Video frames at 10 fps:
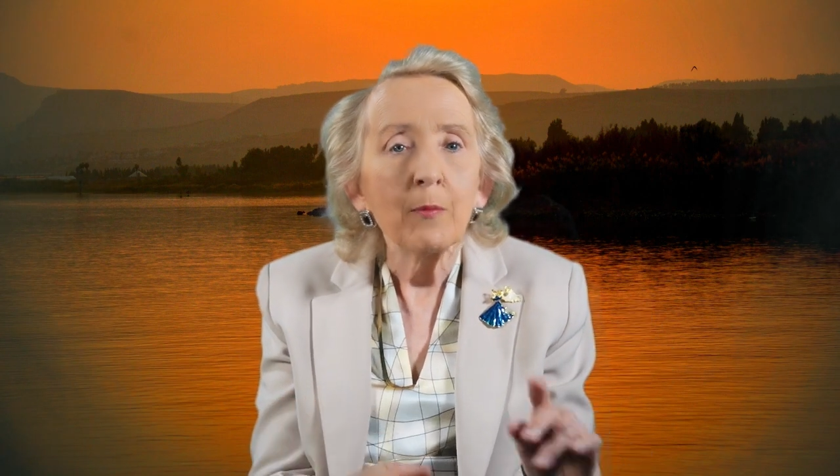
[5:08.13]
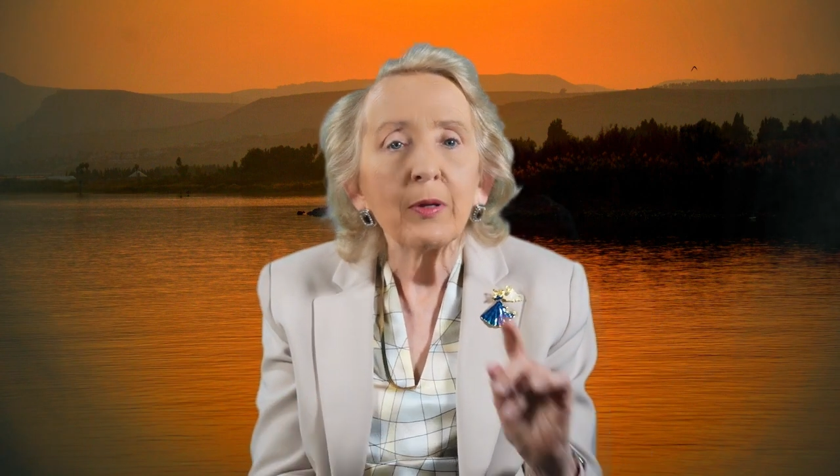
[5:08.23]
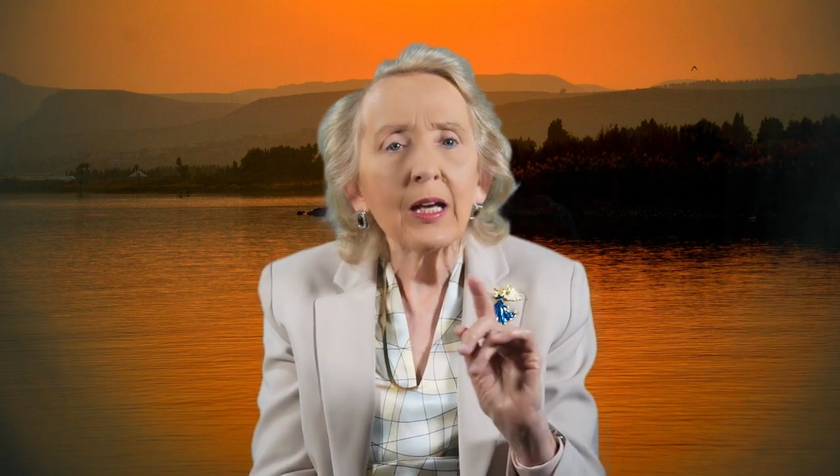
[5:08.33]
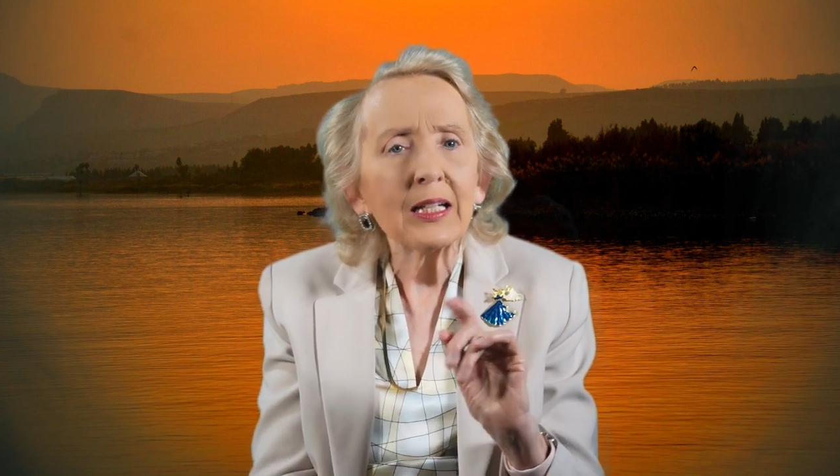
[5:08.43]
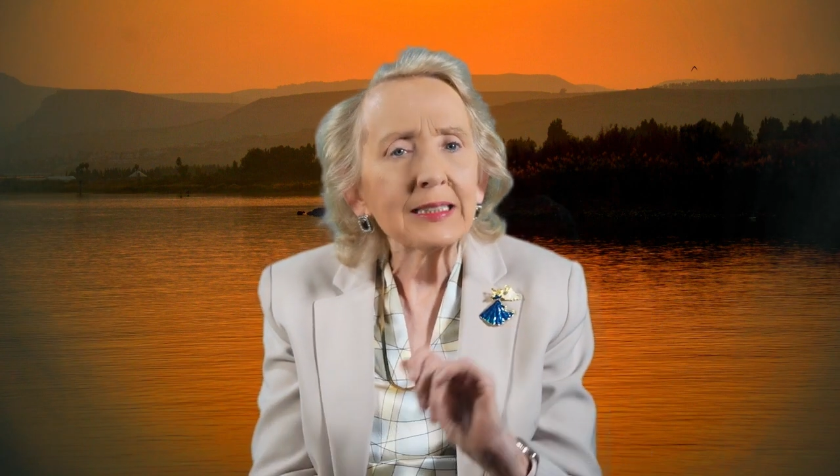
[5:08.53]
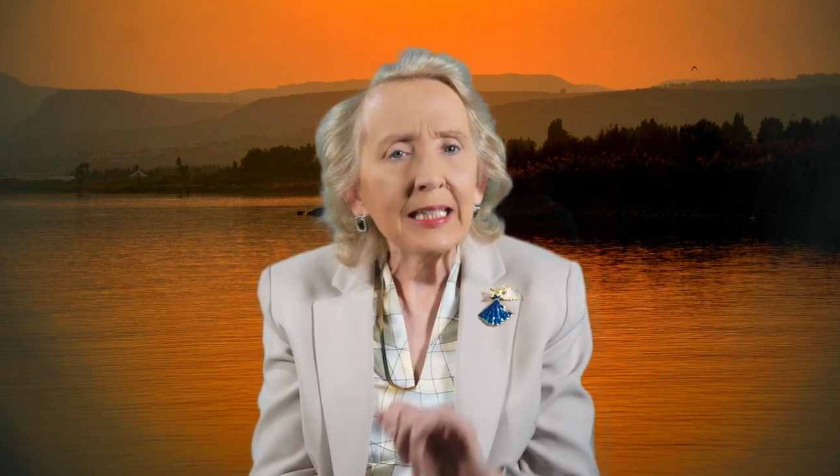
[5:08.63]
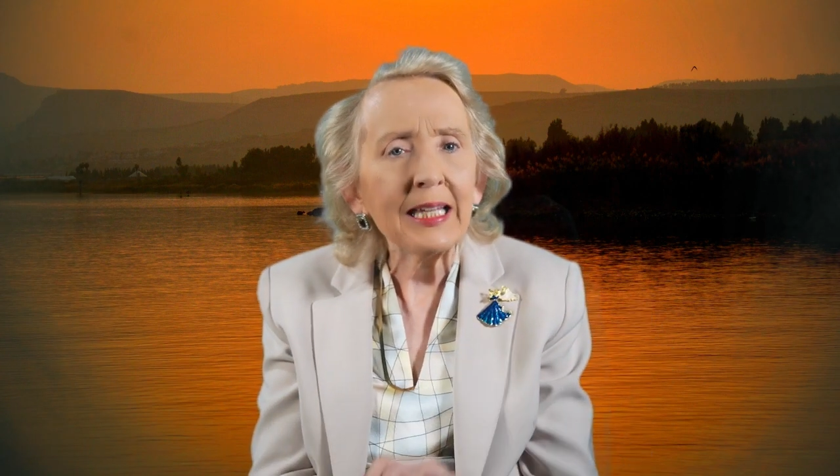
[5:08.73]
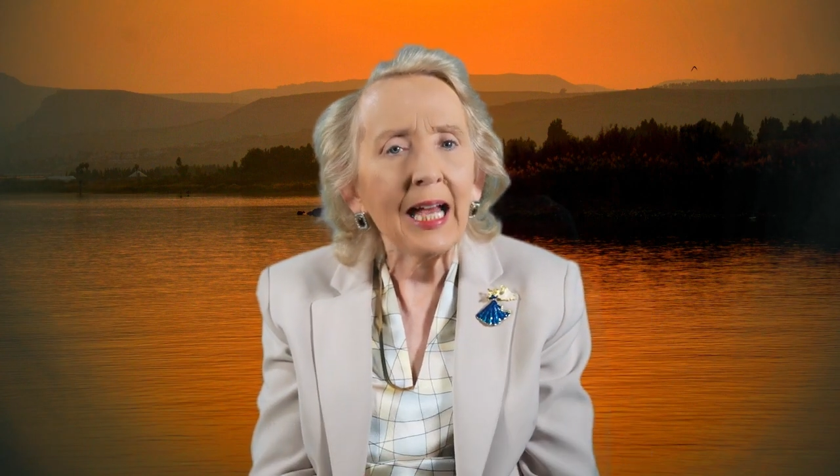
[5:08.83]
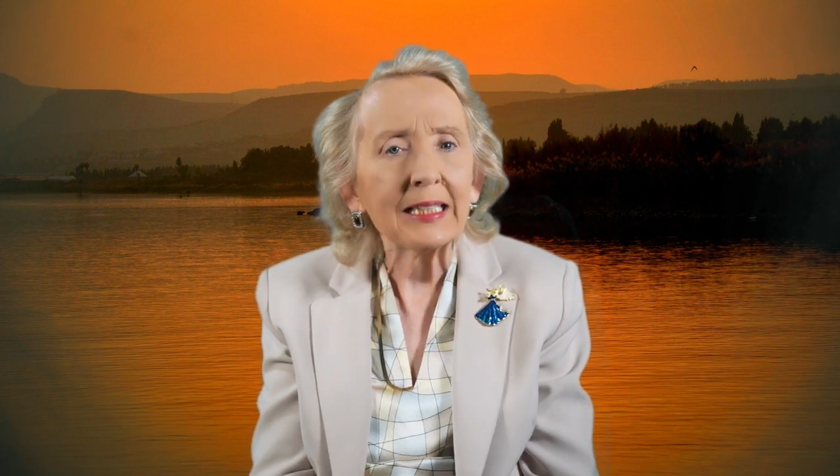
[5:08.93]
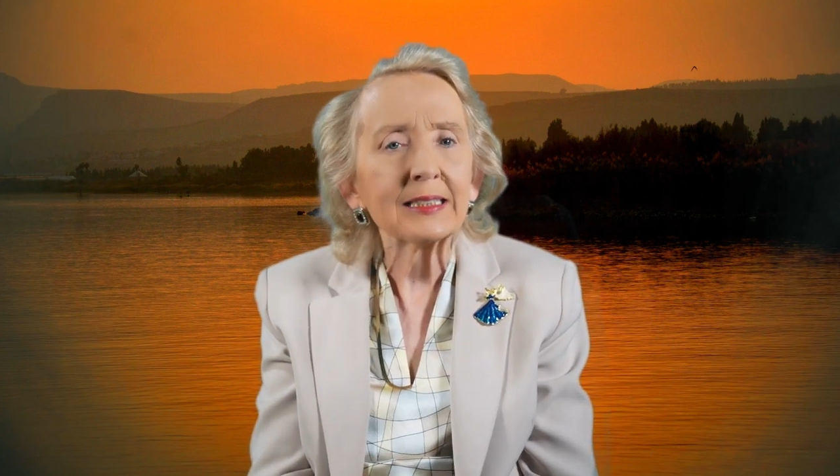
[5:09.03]
because
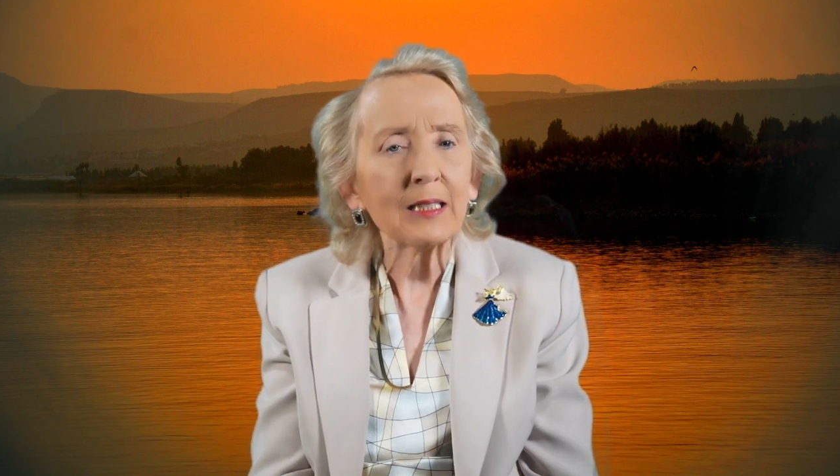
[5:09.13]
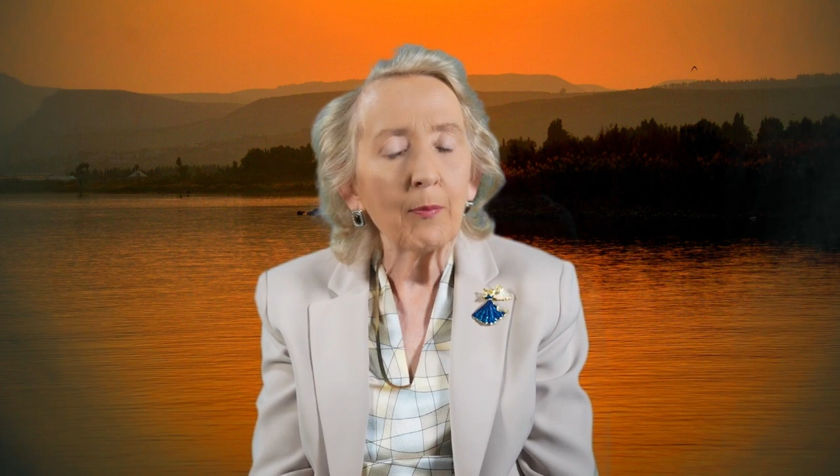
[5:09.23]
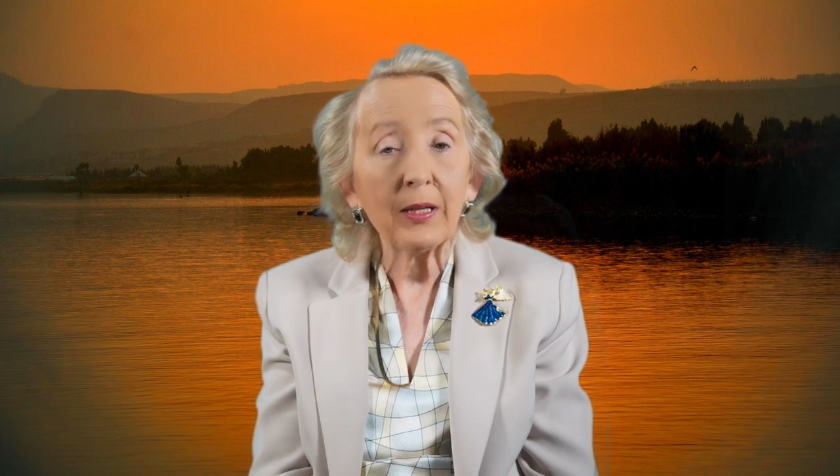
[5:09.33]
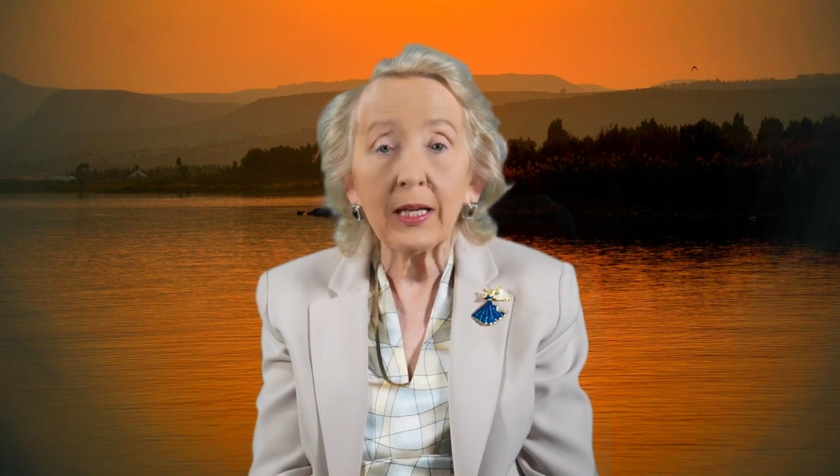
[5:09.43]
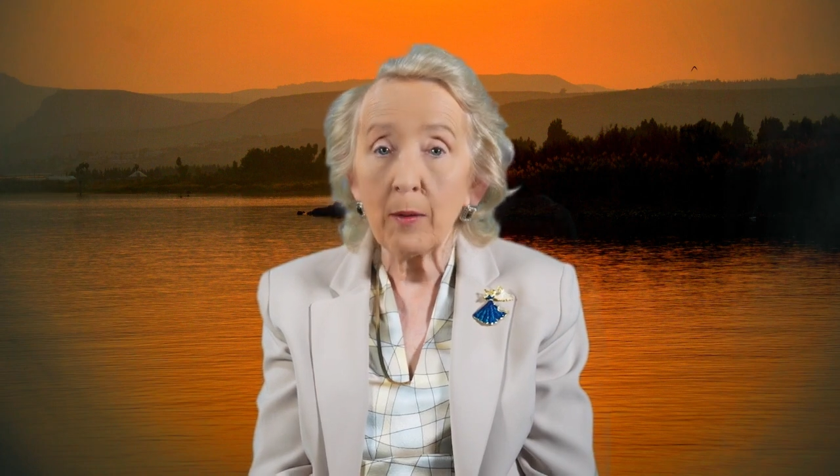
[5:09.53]
he had something